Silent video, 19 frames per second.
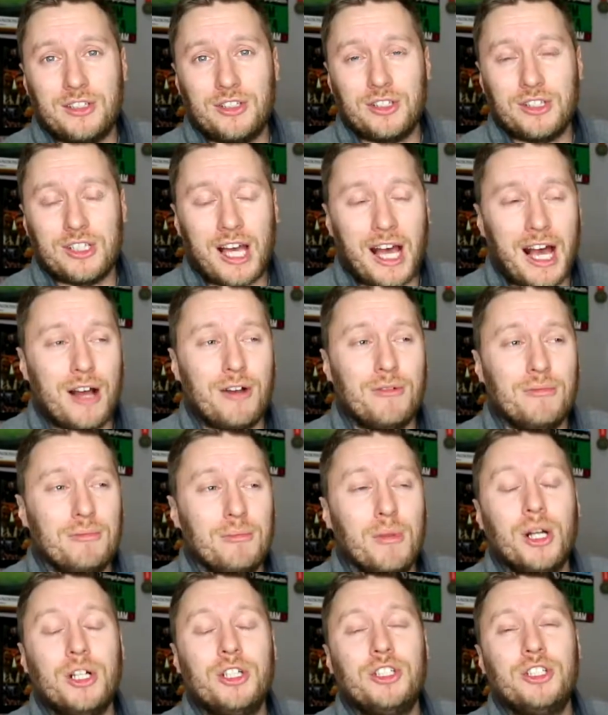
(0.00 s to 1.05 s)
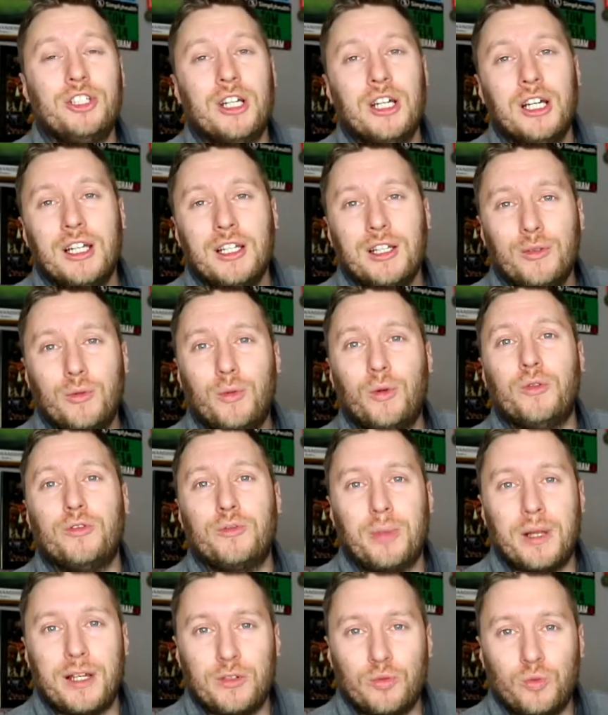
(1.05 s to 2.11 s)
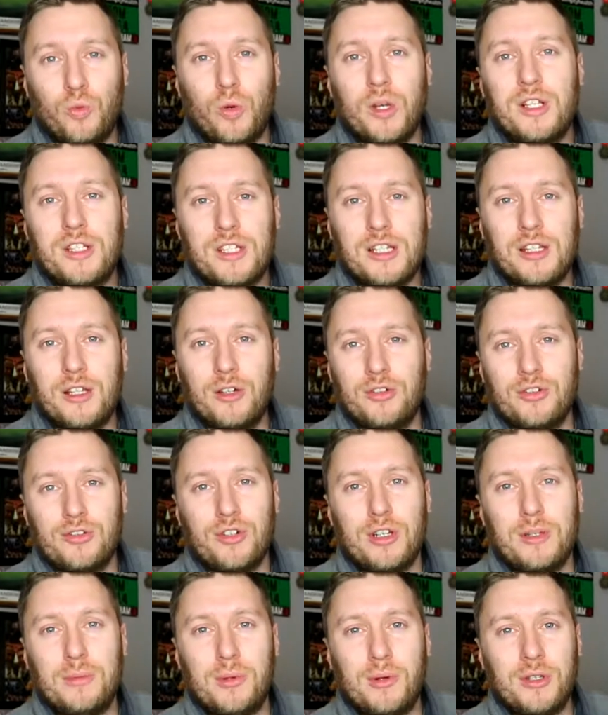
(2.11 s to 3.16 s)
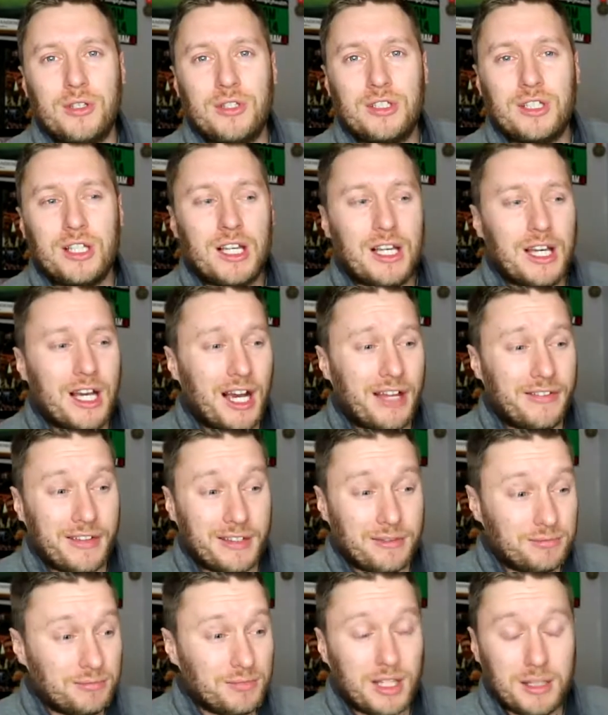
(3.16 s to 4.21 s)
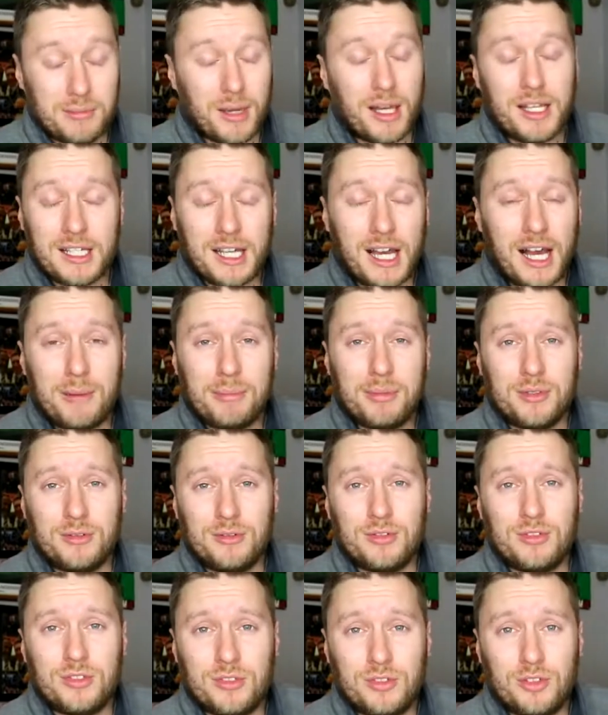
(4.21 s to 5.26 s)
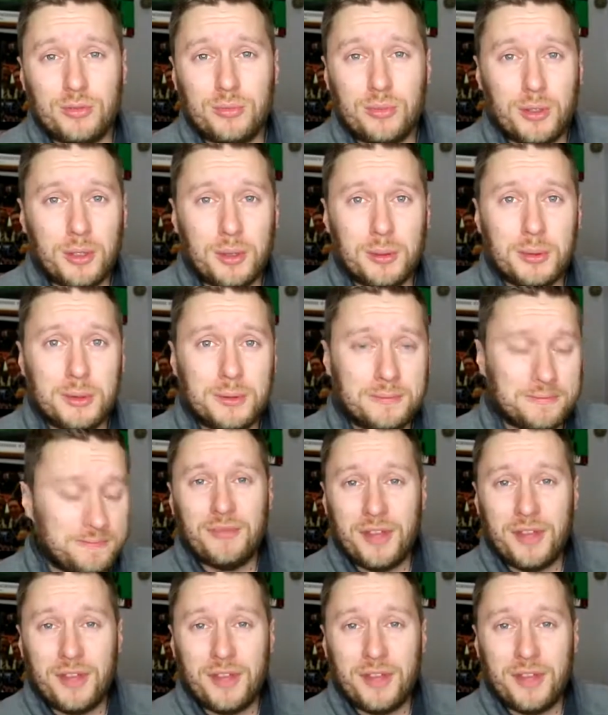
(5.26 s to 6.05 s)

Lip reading: It's just how much the Wolves players wanted those 3 points, and they made it happen. It was superb.